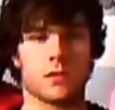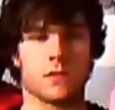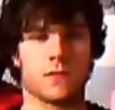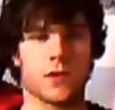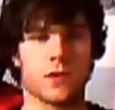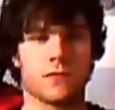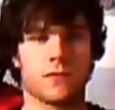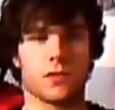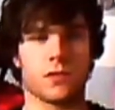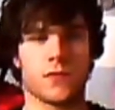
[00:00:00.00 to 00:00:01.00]

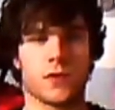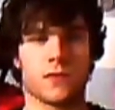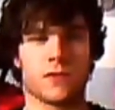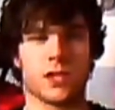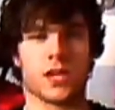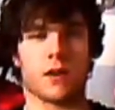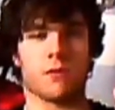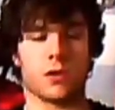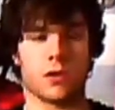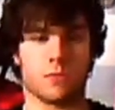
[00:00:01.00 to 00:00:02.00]
Before thing
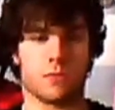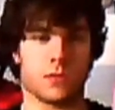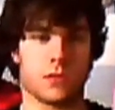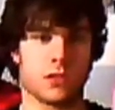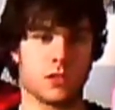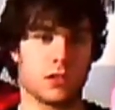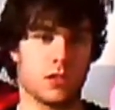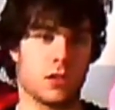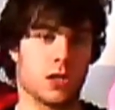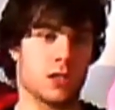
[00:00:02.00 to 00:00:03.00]
counting,
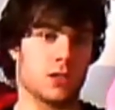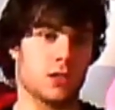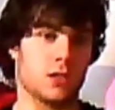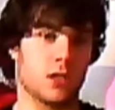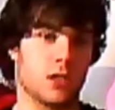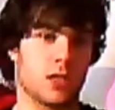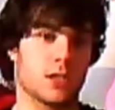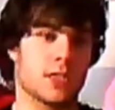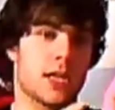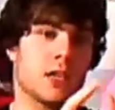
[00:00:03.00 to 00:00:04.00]
you can
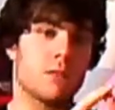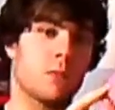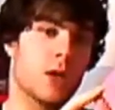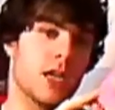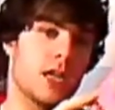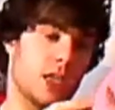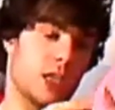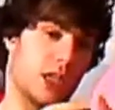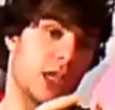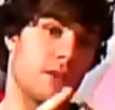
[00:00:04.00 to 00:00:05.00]
tell them where you
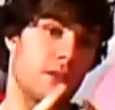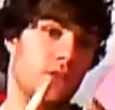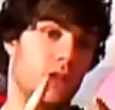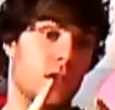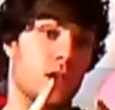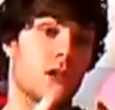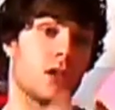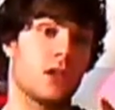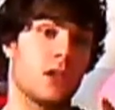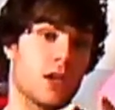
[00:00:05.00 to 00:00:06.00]
live.
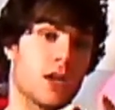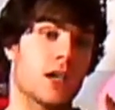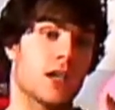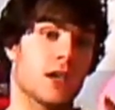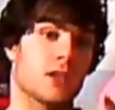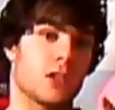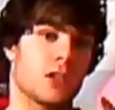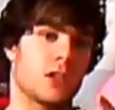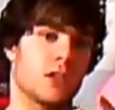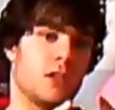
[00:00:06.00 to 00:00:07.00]
You
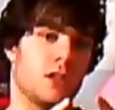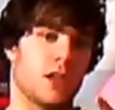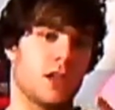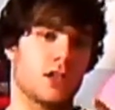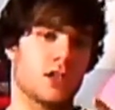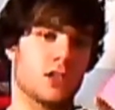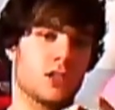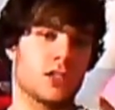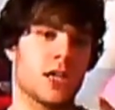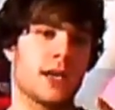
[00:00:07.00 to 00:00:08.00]
can actually
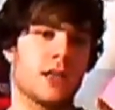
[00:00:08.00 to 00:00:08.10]
start